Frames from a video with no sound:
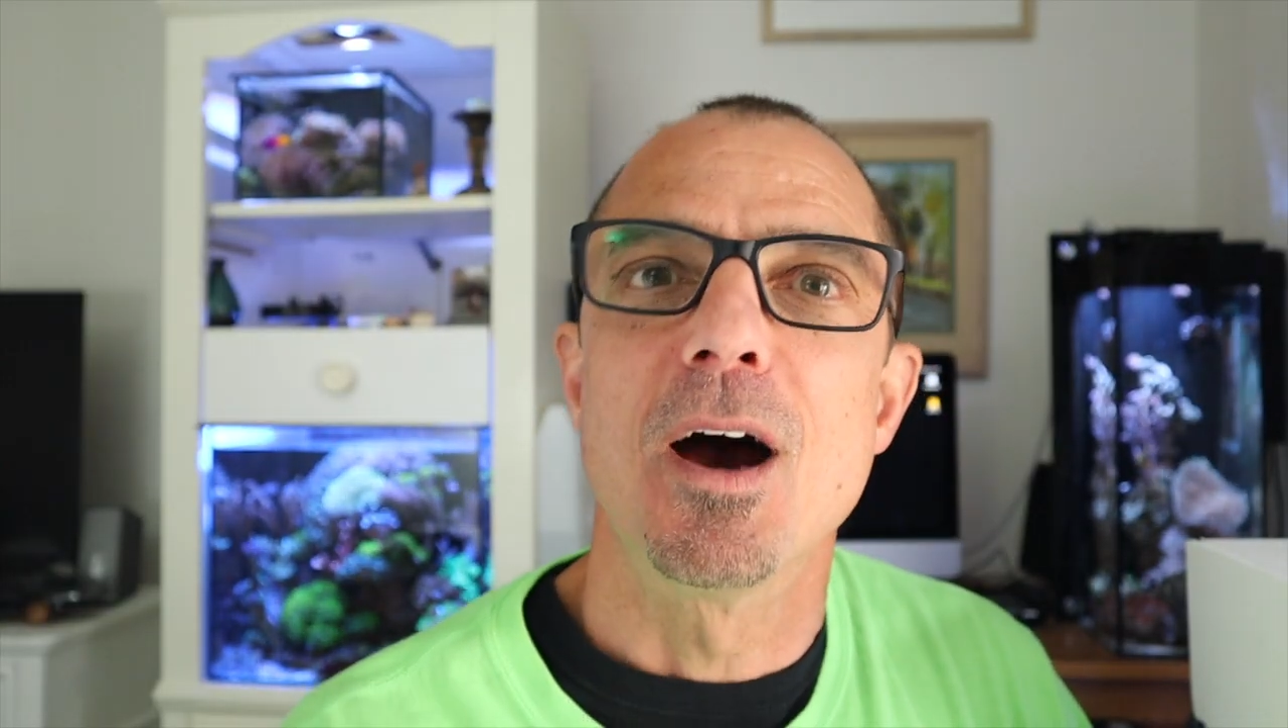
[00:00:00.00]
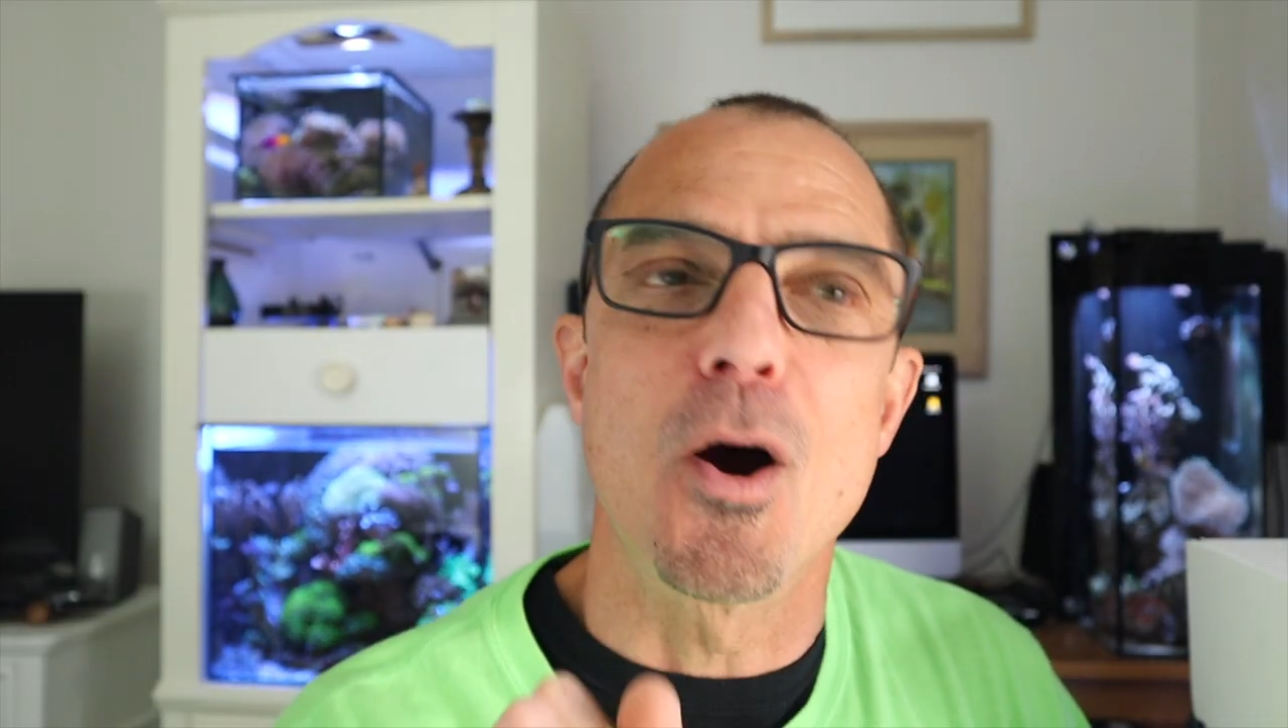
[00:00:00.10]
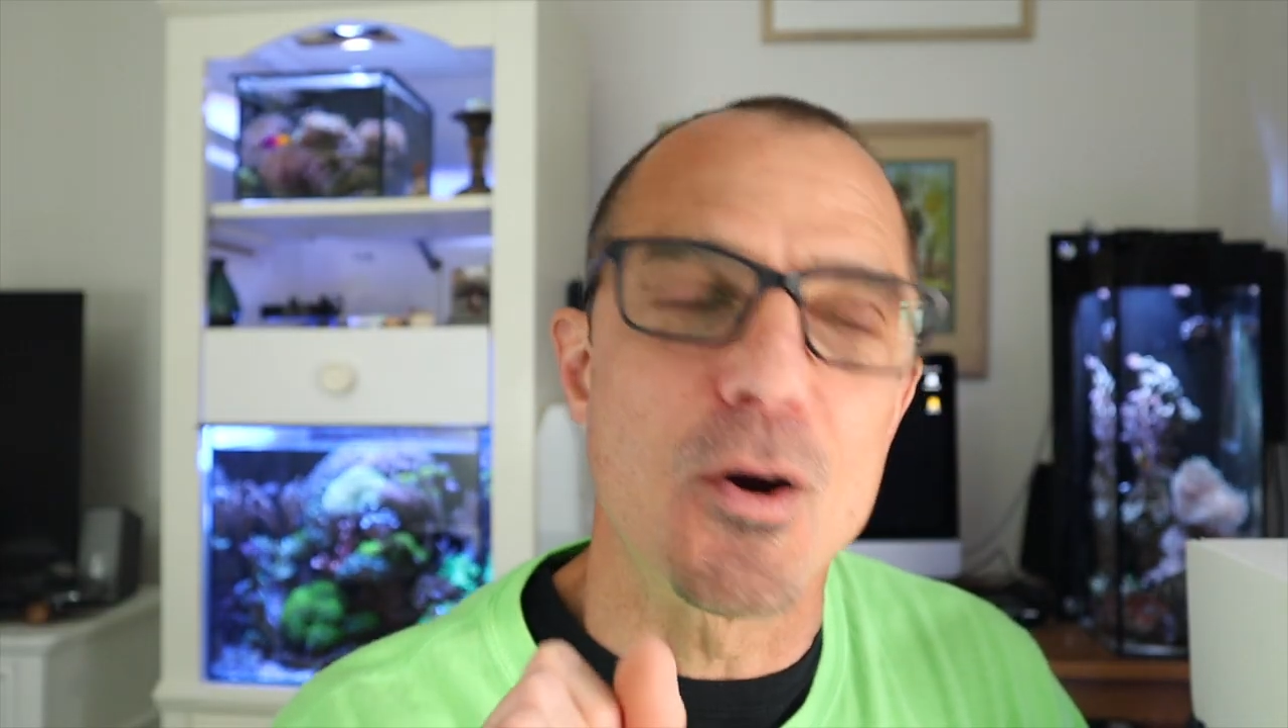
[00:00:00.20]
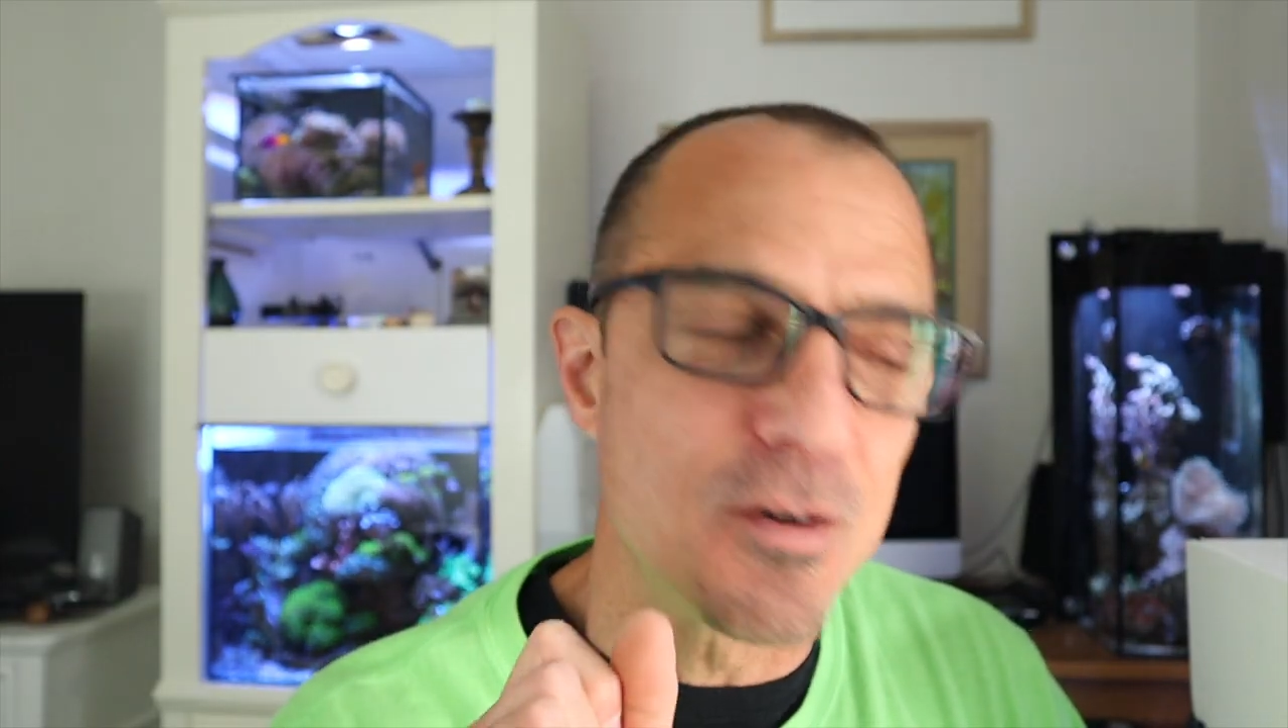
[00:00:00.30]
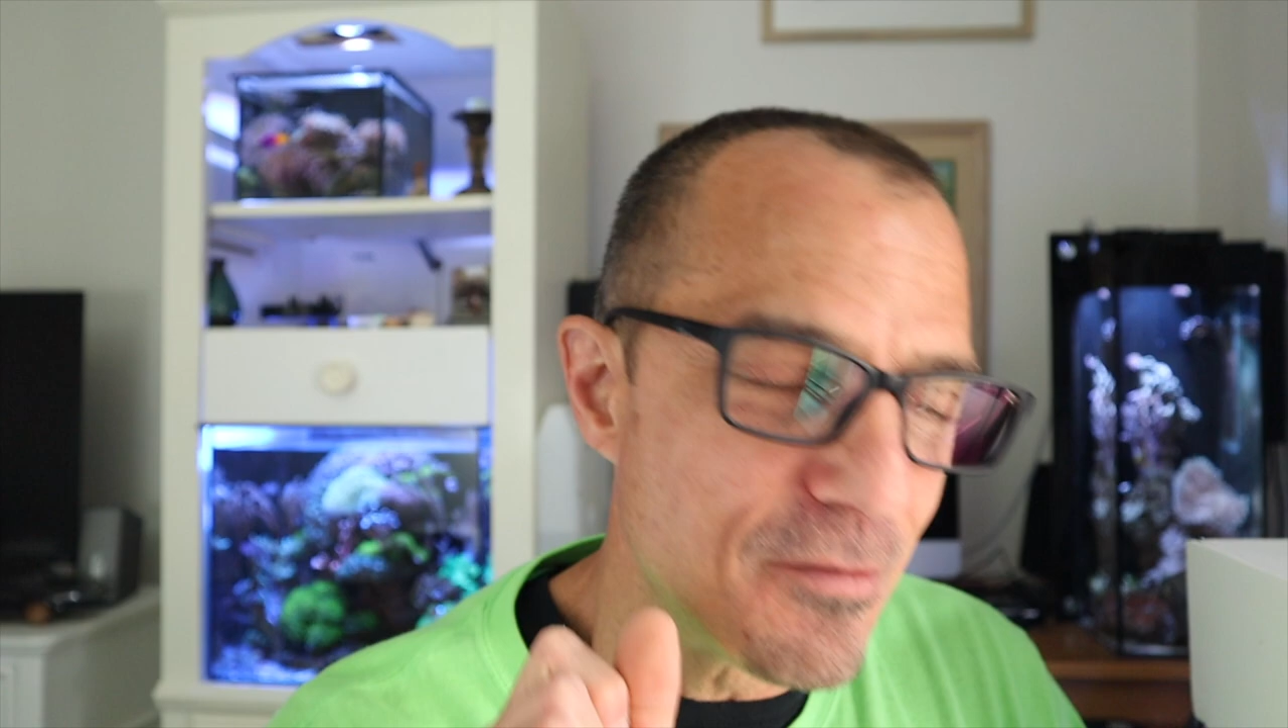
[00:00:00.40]

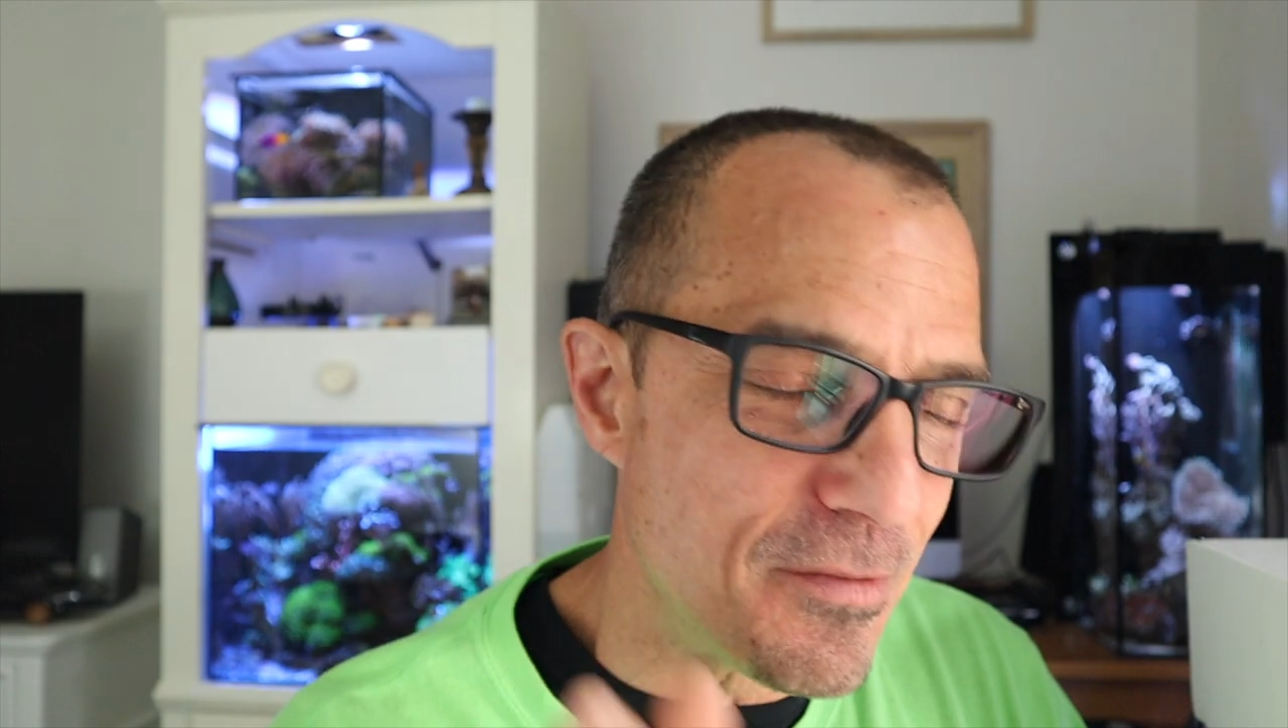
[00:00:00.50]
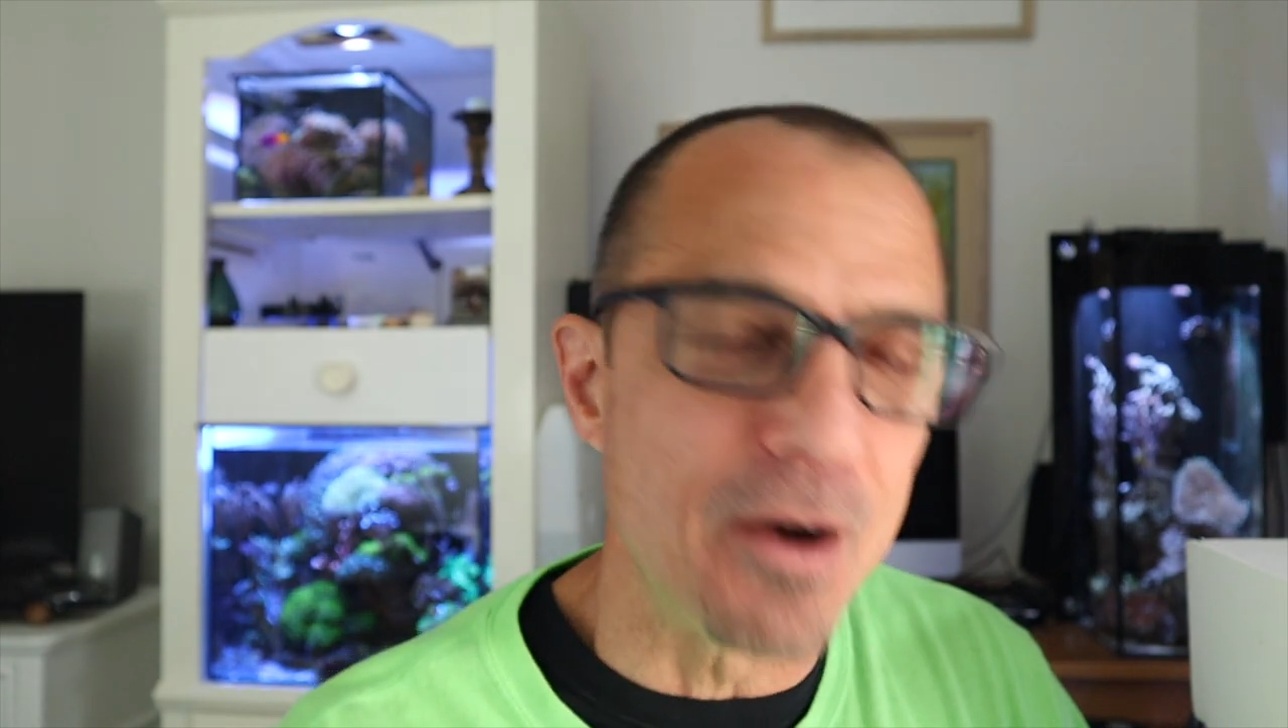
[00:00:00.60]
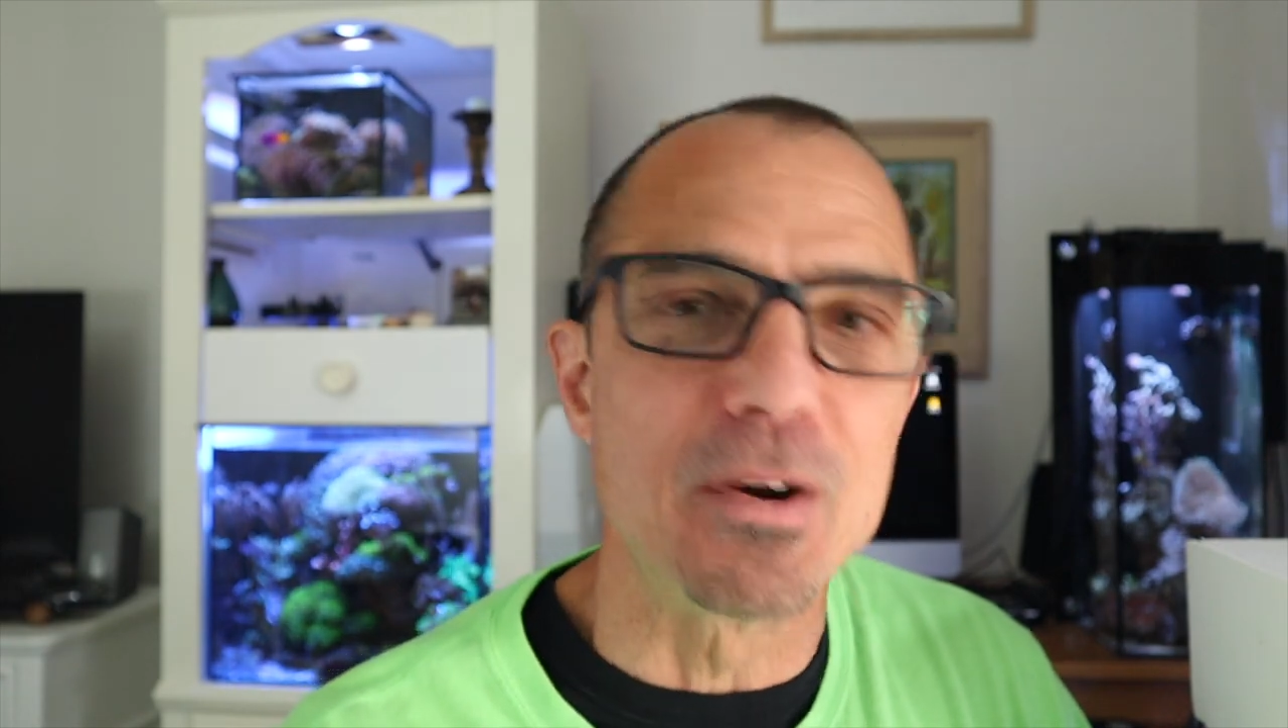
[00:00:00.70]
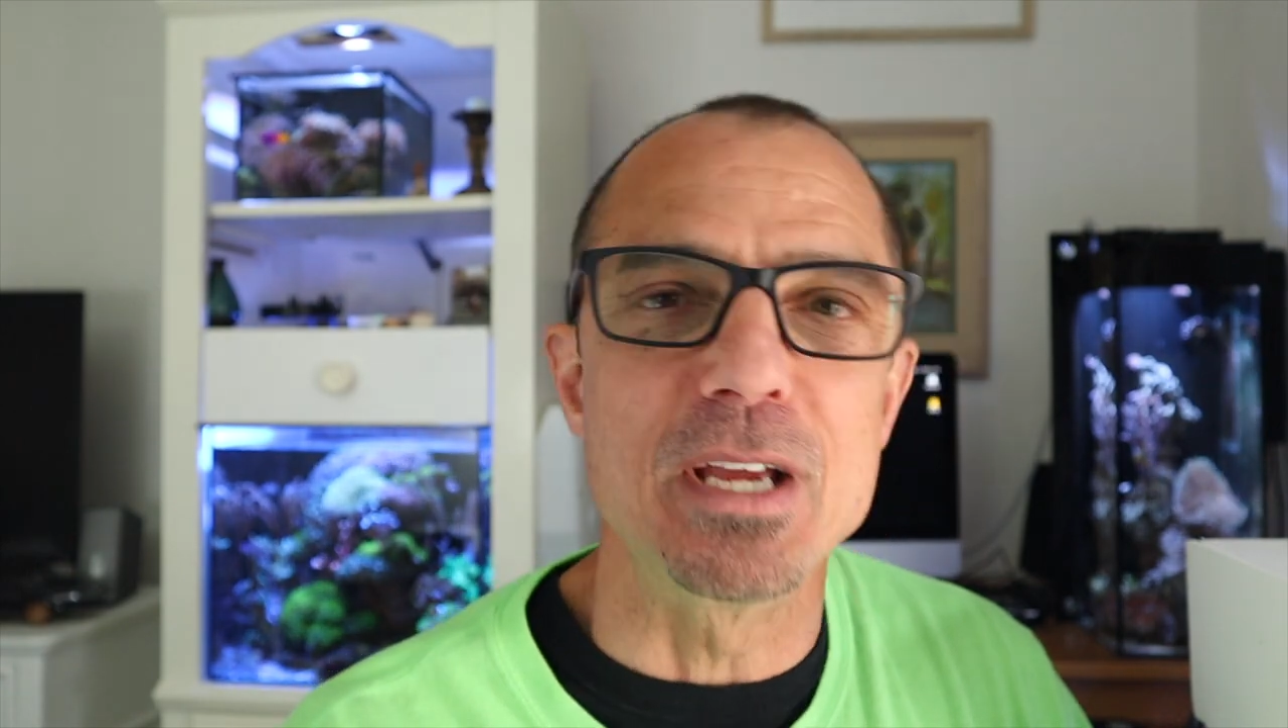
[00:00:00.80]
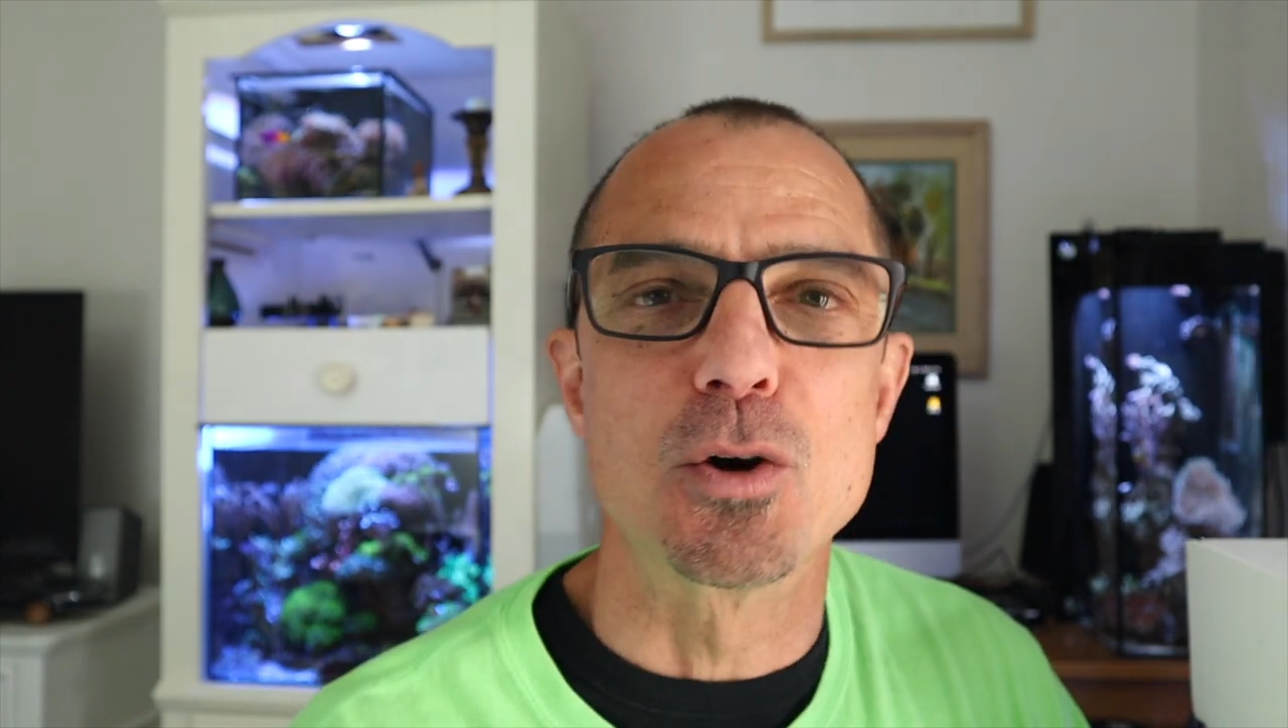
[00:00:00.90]
are a very